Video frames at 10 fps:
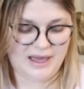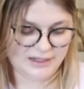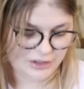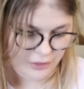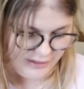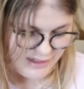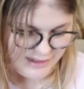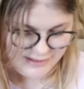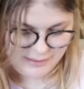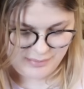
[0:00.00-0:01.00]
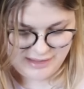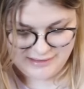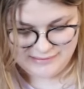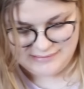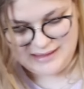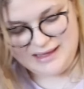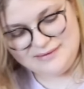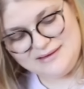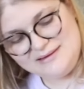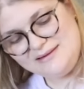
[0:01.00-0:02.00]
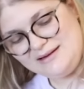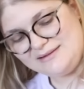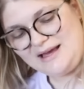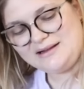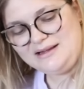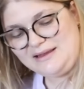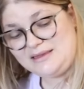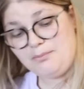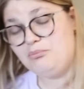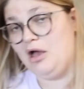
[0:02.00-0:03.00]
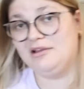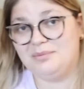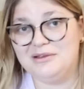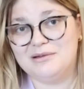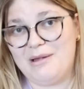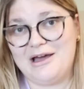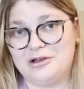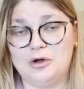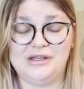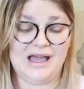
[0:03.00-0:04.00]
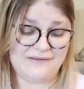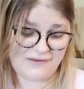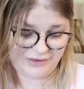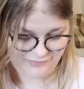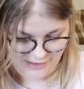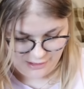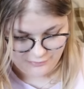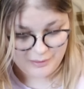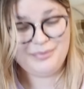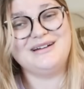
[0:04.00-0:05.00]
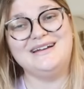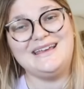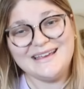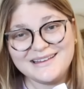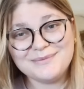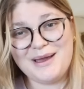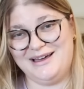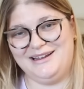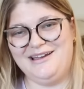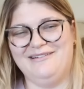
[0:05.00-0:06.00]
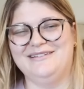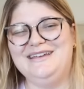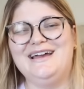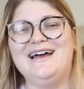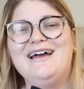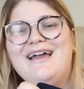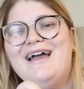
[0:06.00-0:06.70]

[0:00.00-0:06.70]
Patagonia in the bins. And this isn't exactly like the best piece of Patagonia I've ever found, but it is Patagonia